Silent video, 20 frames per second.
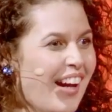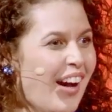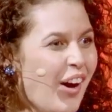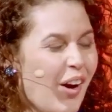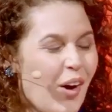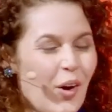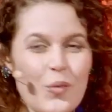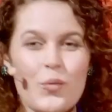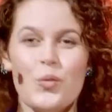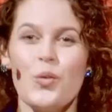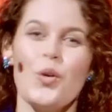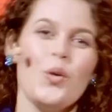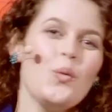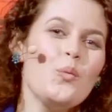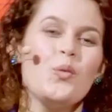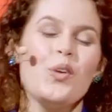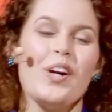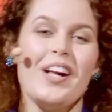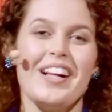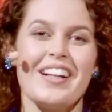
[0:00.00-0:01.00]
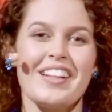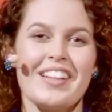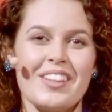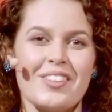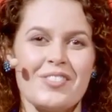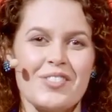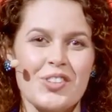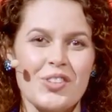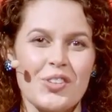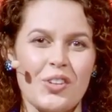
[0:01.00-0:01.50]
a warm
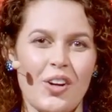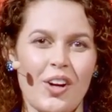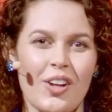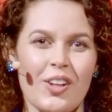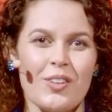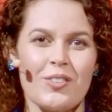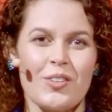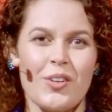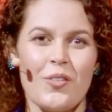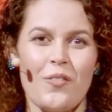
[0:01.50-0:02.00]
welcome to all of you.